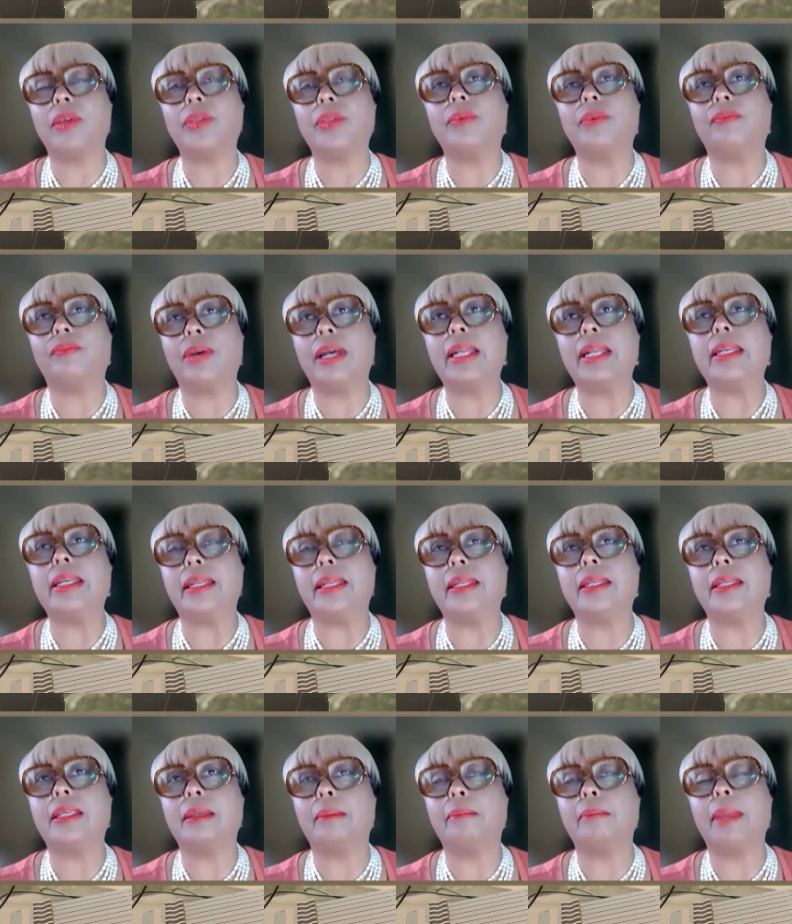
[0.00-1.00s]
other
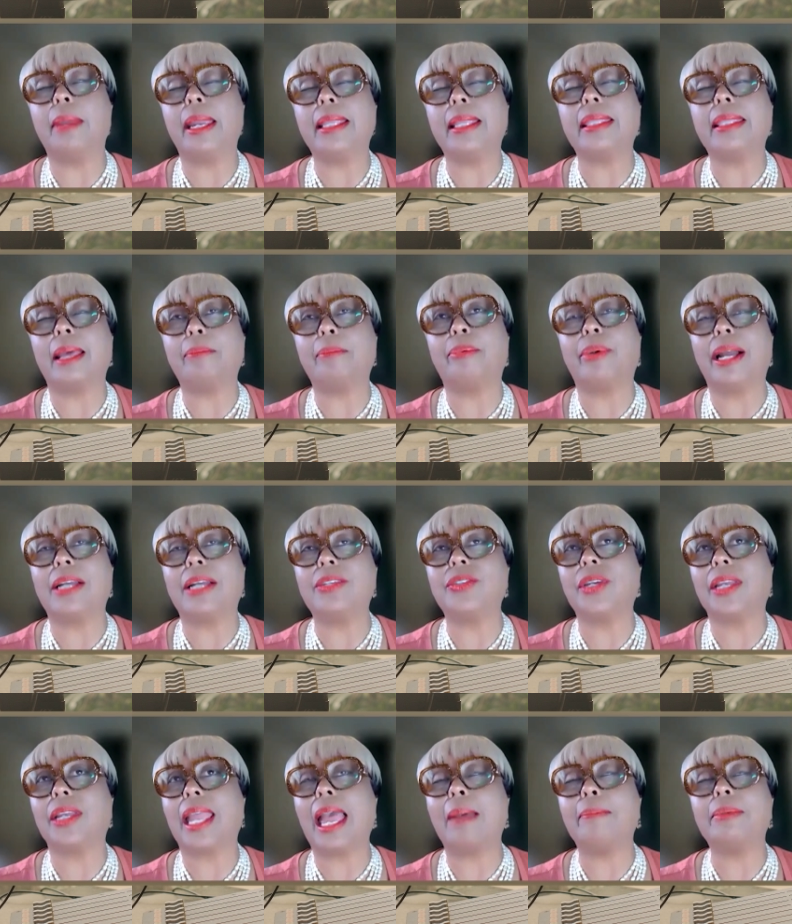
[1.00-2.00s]
funding to make that
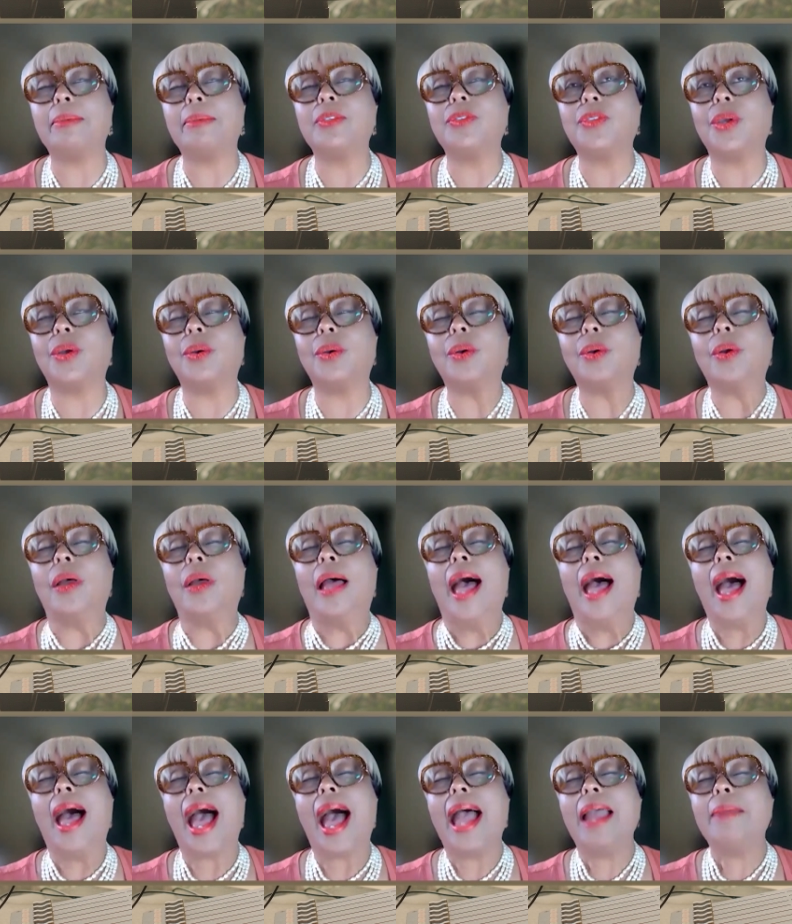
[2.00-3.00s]
project happen. So
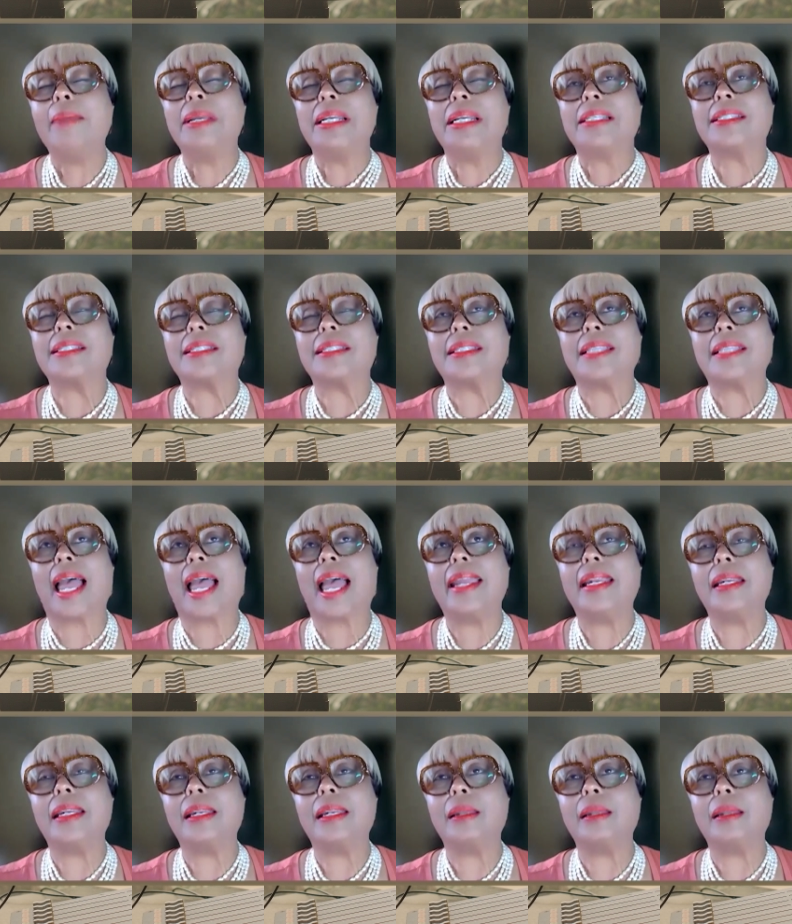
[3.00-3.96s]
I'm excited